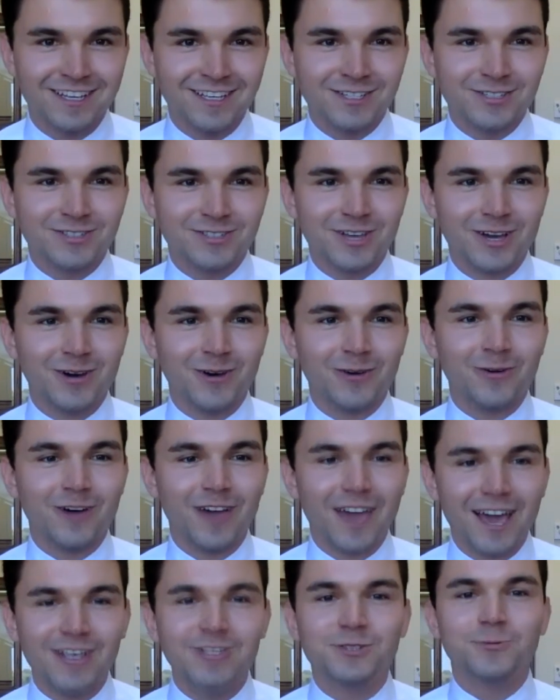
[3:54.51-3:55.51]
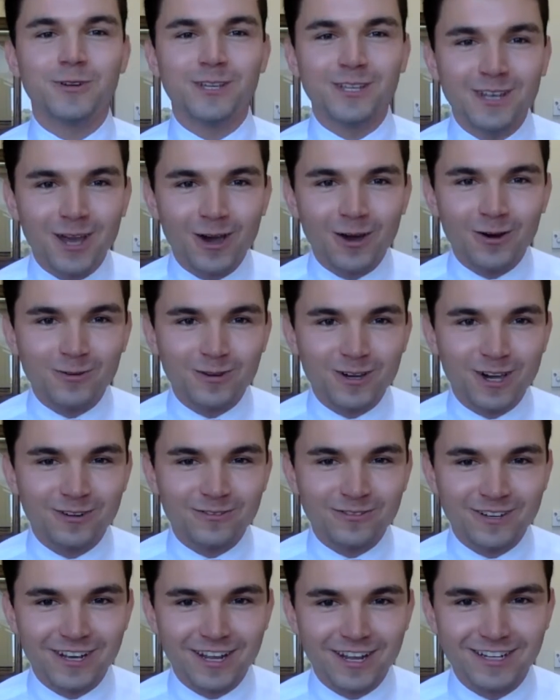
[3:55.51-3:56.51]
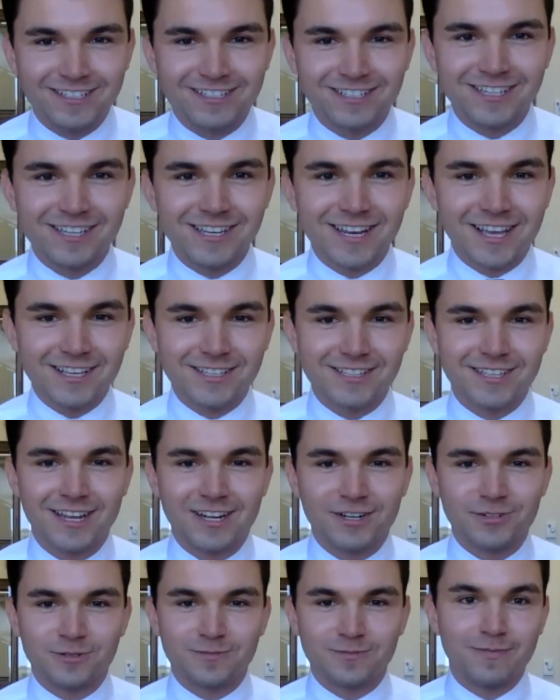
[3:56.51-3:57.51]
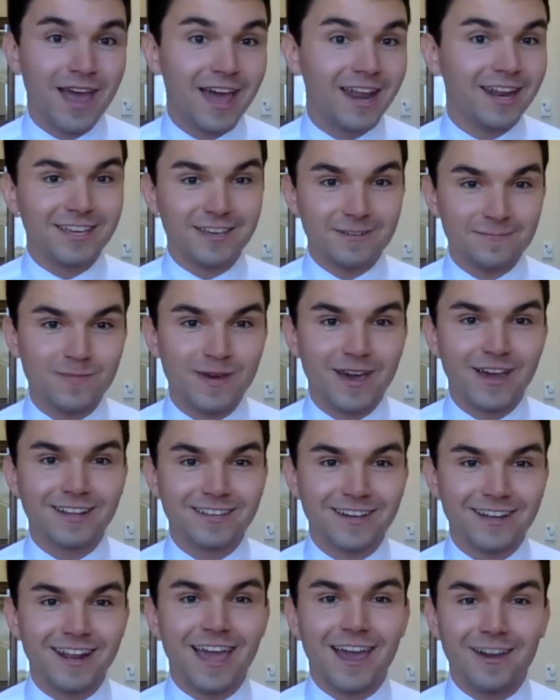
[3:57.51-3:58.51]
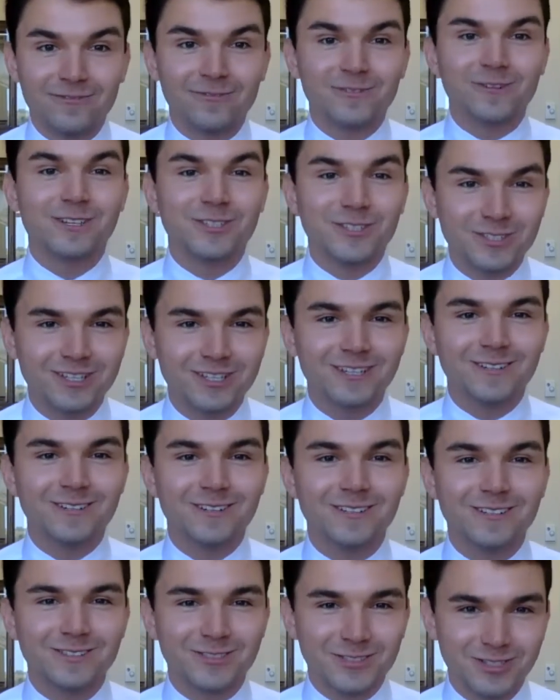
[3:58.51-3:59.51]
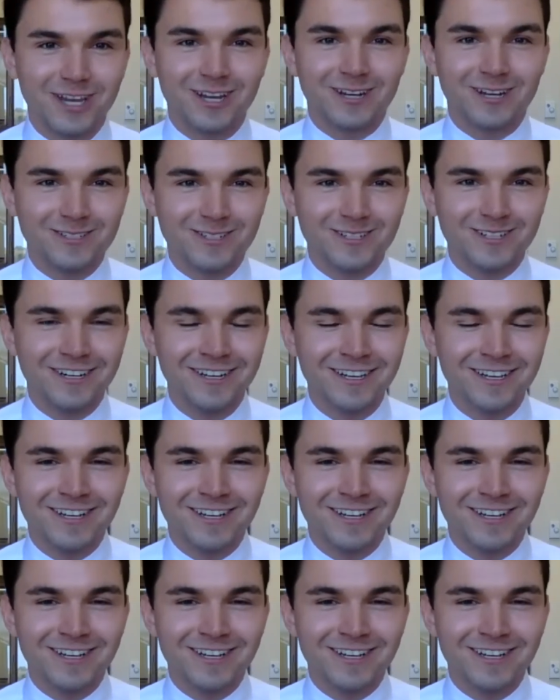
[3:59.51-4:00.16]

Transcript: So as we know, COVID-19 has had a dramatic impact on every single sector